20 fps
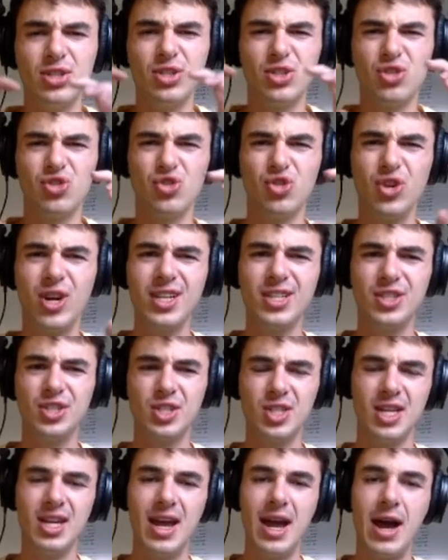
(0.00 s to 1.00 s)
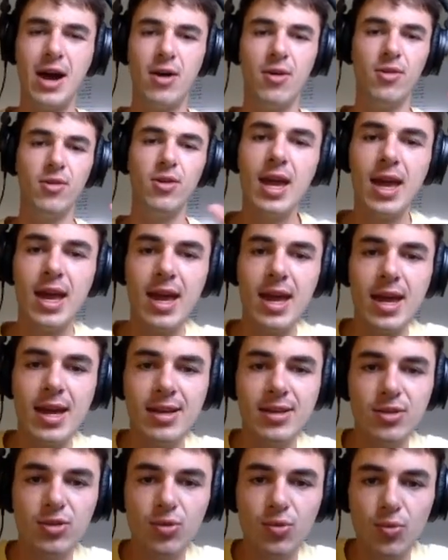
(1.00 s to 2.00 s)
stretched it out.
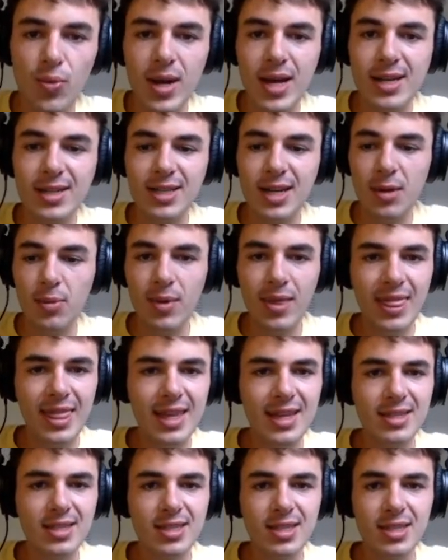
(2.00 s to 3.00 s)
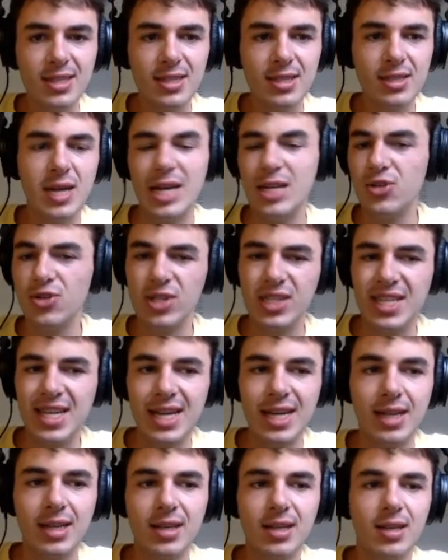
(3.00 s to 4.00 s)
And we ended up with this
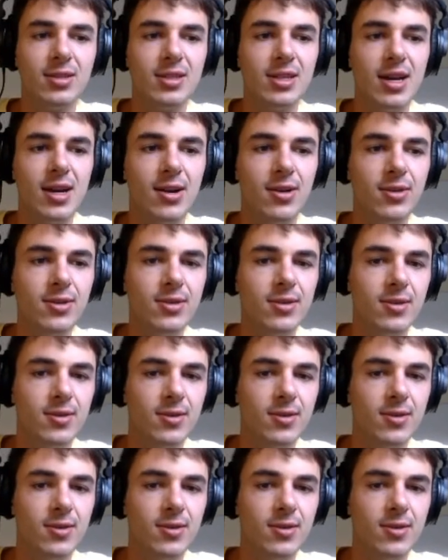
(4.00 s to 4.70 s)
interesting sound.